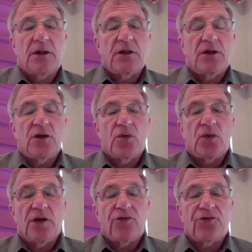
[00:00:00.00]

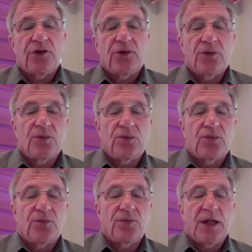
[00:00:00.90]
If
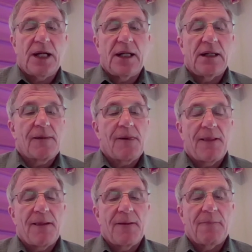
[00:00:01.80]
you
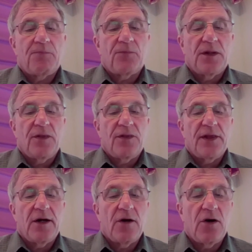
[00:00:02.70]

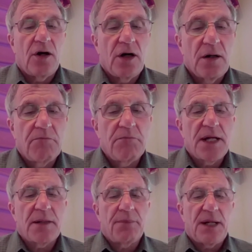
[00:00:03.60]
there are
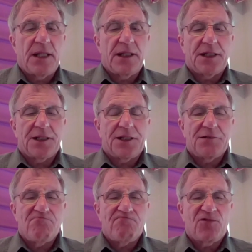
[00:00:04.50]
metabolic
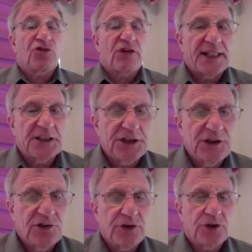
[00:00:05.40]

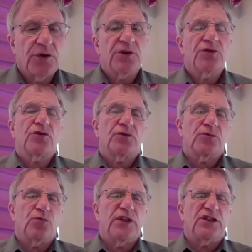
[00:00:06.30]
strategies for tumors. So
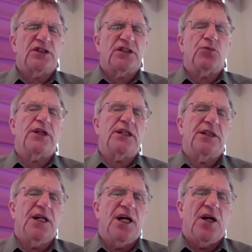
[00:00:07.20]

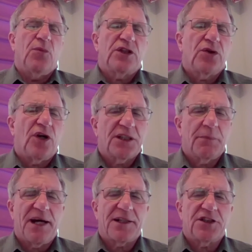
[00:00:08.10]
we talked
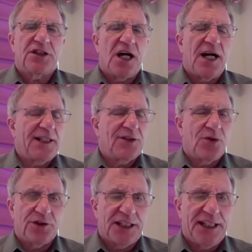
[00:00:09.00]
about a diet
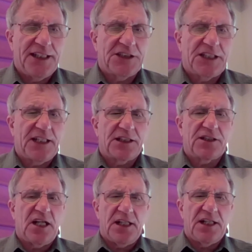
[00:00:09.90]
called the ketogenic
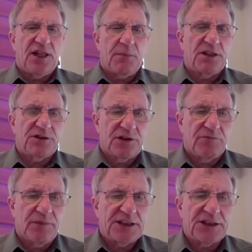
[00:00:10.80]
diet. I must have
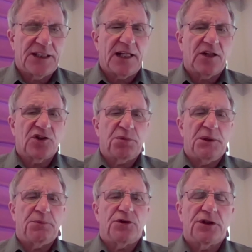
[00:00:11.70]
mentioned that
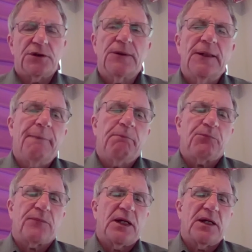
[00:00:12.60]
because people do.
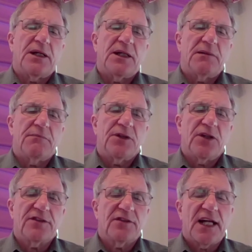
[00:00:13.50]

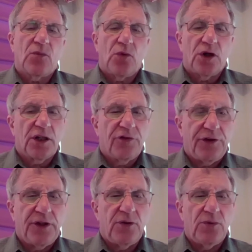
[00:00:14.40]
That's a lot of work for
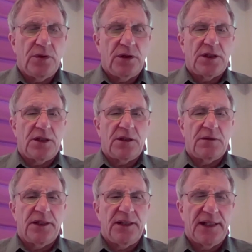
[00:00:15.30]
you,
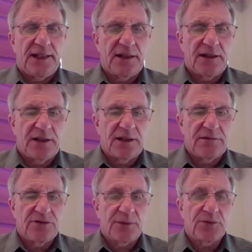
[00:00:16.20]
and that
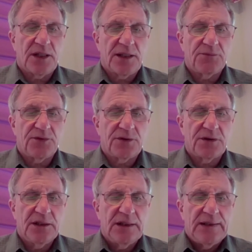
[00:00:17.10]
sometimes
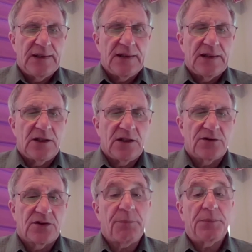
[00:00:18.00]

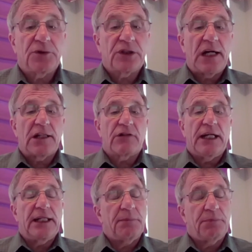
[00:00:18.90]
some people
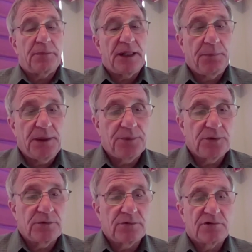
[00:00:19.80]
tolerate it, but many
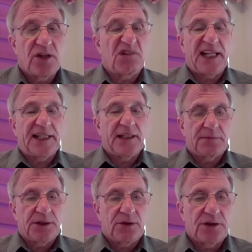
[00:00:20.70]
people don't like it
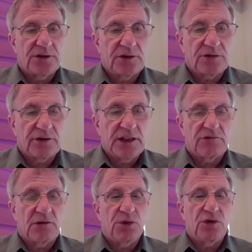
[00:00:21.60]
because it's really
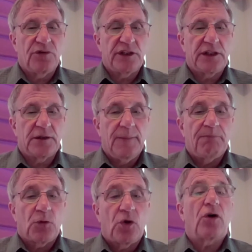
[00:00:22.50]
removing
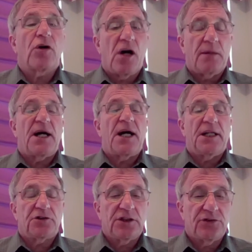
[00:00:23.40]
all
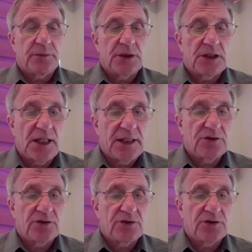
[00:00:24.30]
carbohydrates from your diet.